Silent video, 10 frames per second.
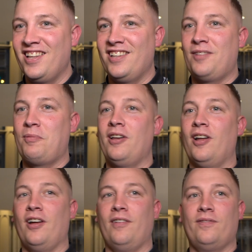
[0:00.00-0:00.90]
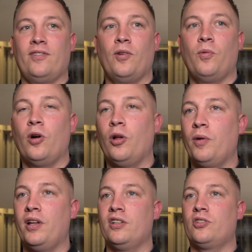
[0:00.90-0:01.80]
It's been a
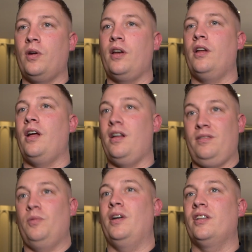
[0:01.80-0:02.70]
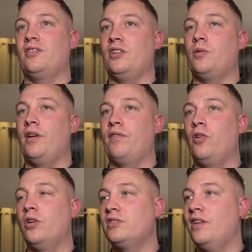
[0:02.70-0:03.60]
whirlwind, 72
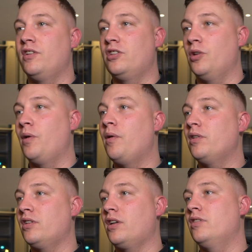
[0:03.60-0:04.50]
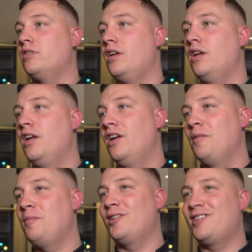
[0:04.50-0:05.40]
hours you can say.
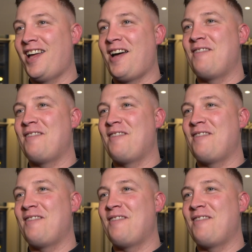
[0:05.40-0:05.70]
But